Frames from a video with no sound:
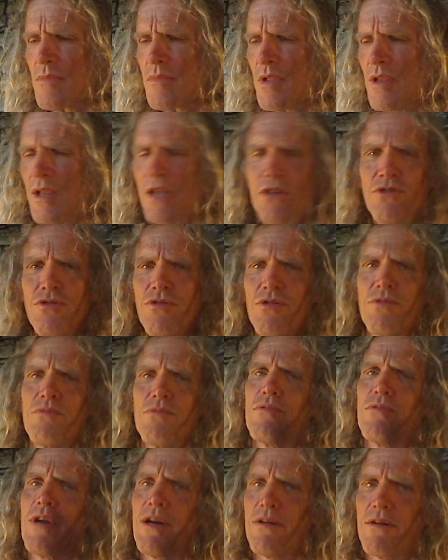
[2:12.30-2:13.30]
Into the
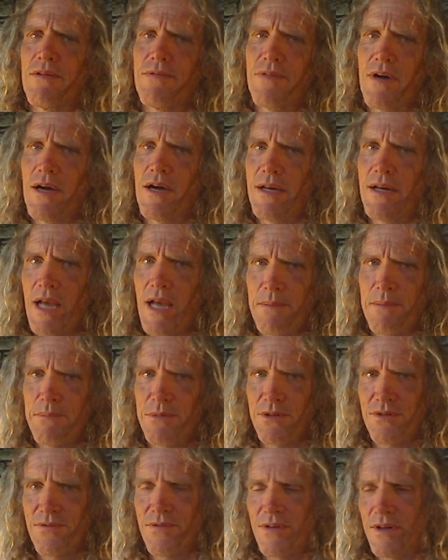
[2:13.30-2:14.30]
rarefied
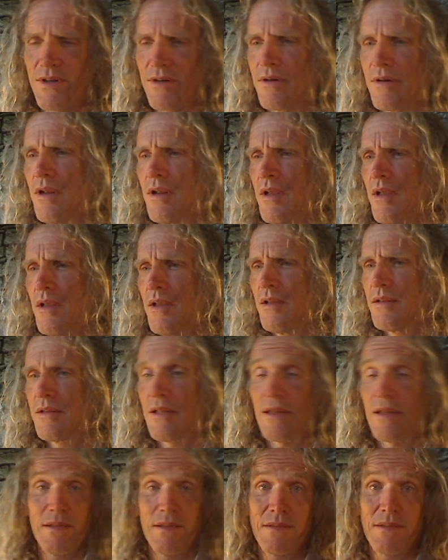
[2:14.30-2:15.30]
atmosphere,
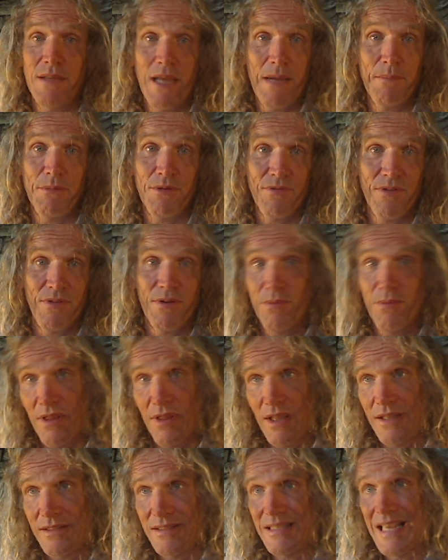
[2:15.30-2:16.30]
that is the atmosphere with
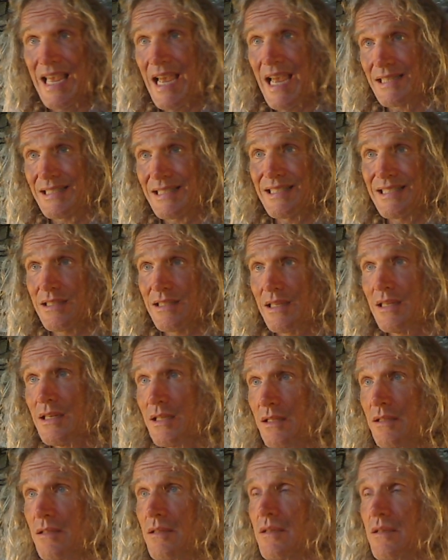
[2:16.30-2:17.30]
less gases in
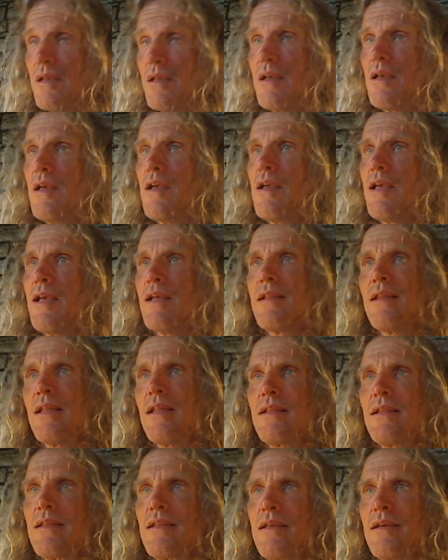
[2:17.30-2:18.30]
it. And
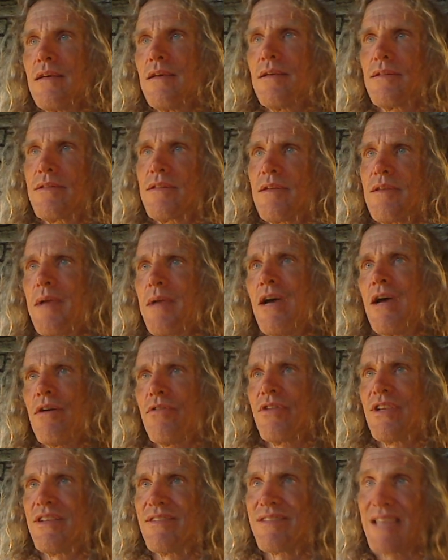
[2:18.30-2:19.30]
that
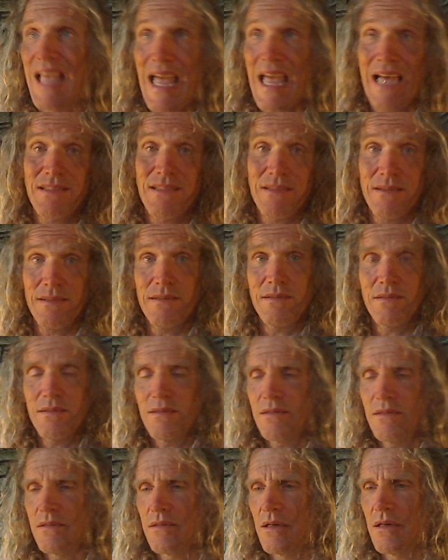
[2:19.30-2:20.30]
somehow these gases,
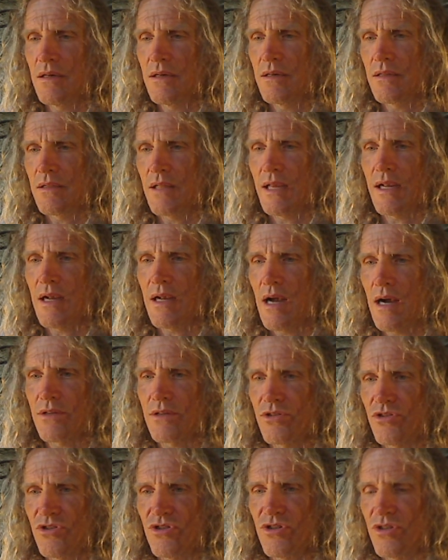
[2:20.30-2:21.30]
like
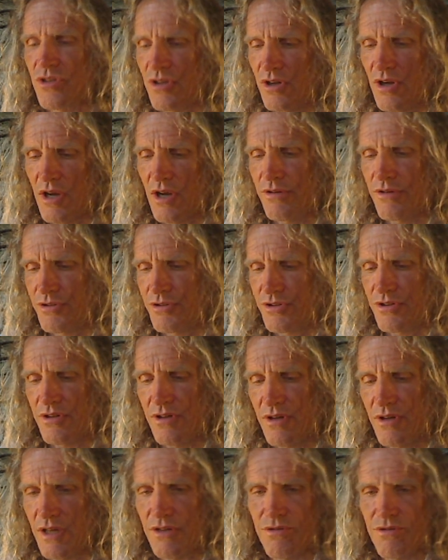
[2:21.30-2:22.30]
oxygen and hydrogen
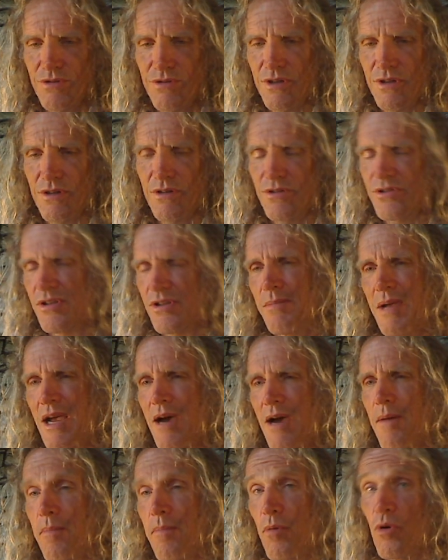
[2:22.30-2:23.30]
and nitrogen, are
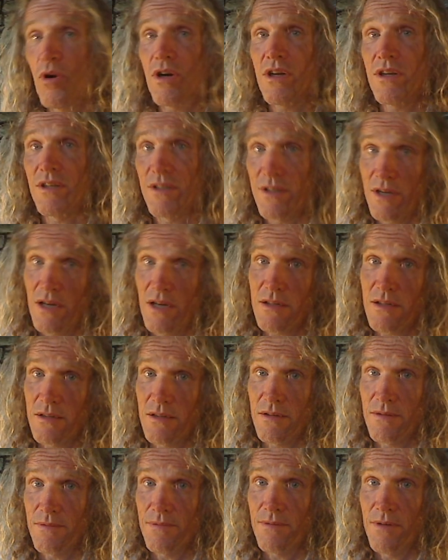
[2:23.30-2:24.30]
somehow more
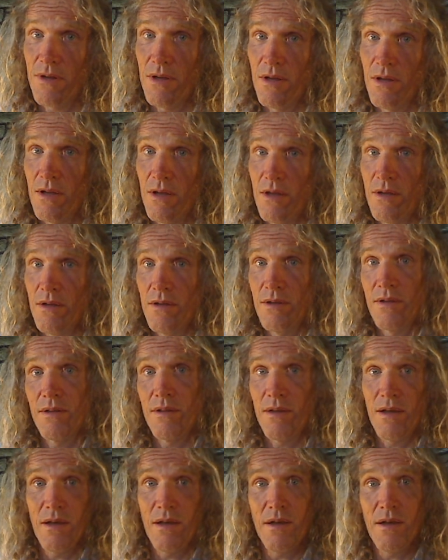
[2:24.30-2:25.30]
conductive,
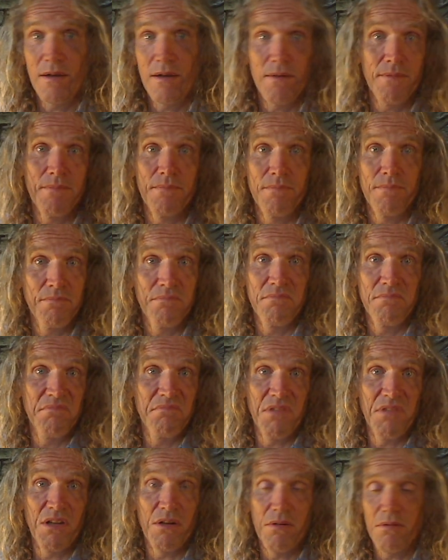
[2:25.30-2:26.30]

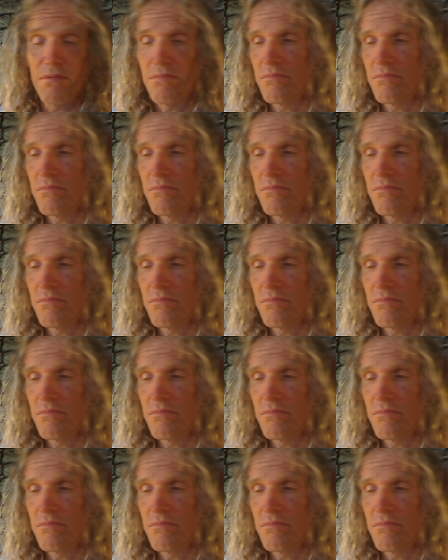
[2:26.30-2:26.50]
you know,